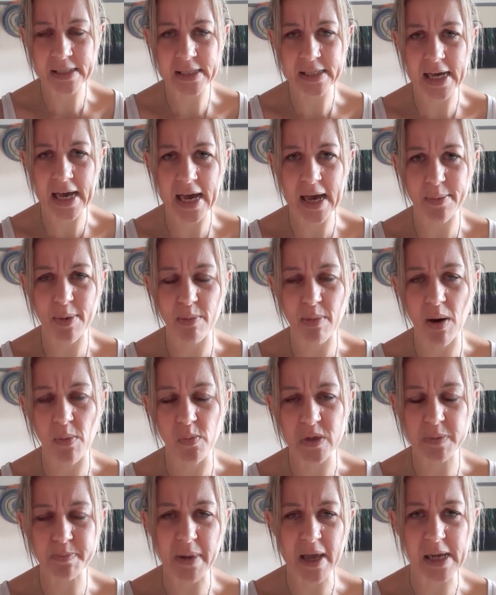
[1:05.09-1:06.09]
Yeah, my mum
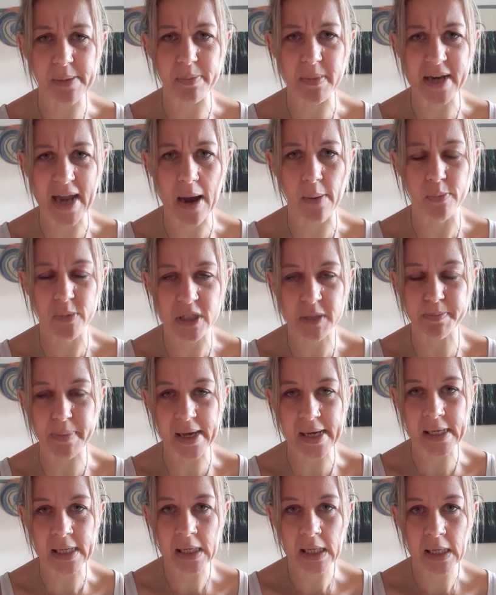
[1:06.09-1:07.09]
was big, my nan was
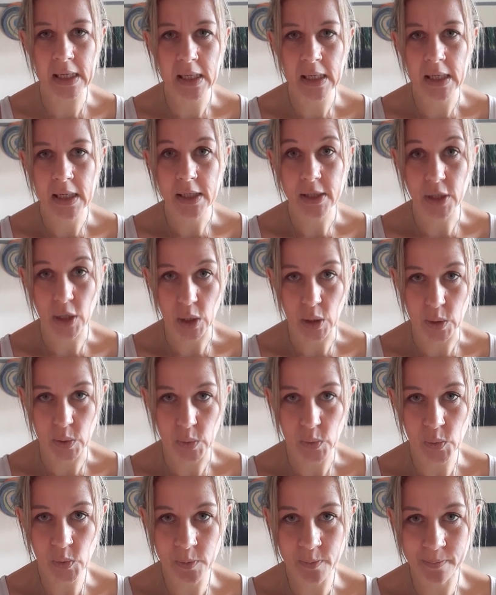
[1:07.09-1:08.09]
big.
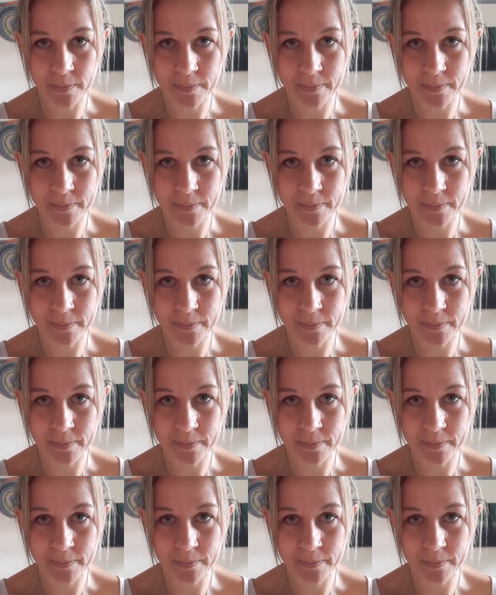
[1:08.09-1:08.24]
No.